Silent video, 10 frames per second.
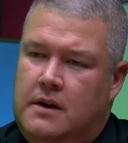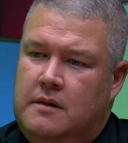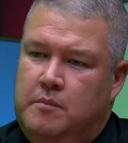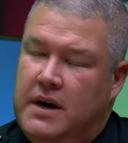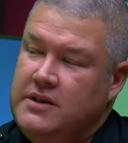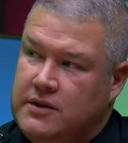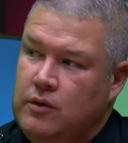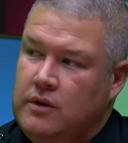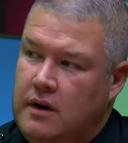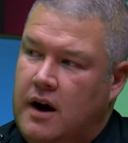Based on
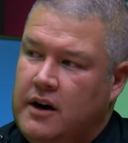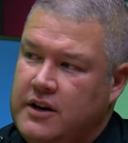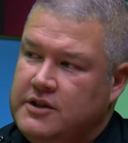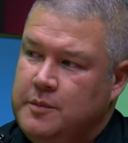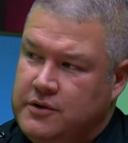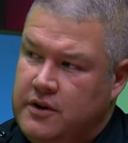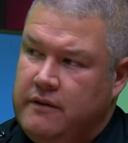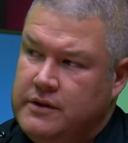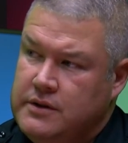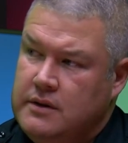our customer
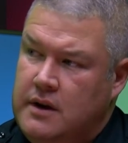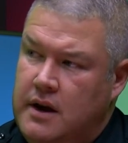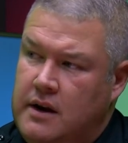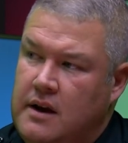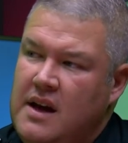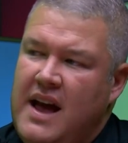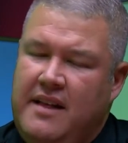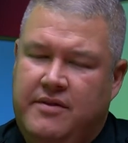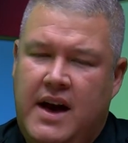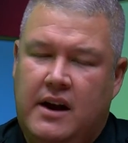service
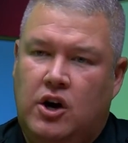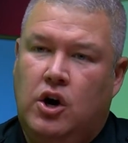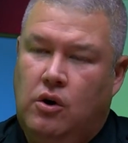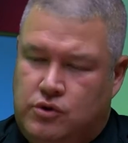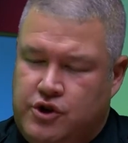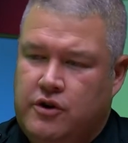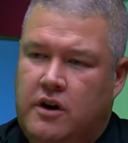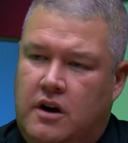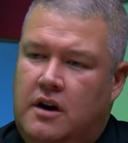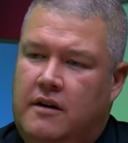and that culture
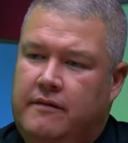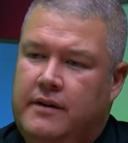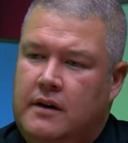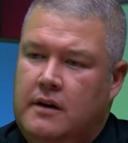of